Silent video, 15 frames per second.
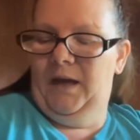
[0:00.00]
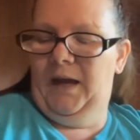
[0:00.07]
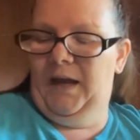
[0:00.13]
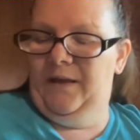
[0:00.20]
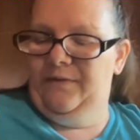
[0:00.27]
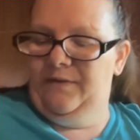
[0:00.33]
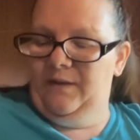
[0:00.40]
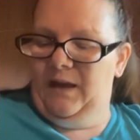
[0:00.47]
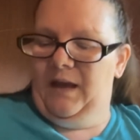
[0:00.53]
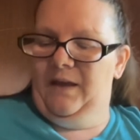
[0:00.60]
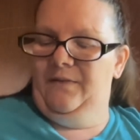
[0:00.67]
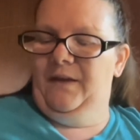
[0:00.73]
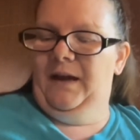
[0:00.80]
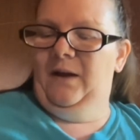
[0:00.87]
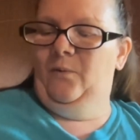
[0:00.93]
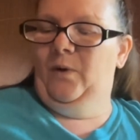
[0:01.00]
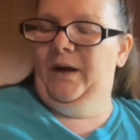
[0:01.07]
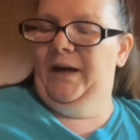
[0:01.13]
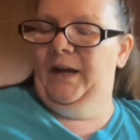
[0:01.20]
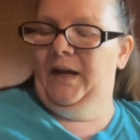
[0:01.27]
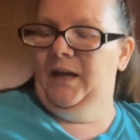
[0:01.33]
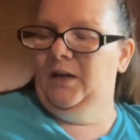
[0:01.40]
And that
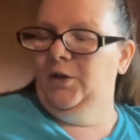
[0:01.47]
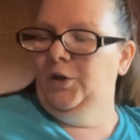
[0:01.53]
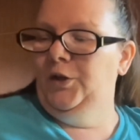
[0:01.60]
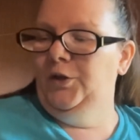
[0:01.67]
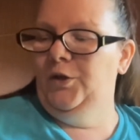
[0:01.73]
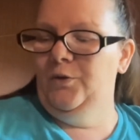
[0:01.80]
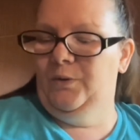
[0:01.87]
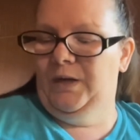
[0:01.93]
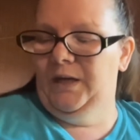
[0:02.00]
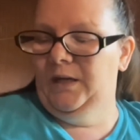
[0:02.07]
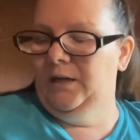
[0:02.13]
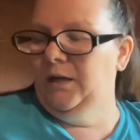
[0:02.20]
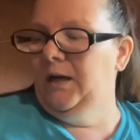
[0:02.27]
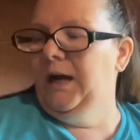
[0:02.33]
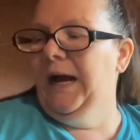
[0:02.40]
way you can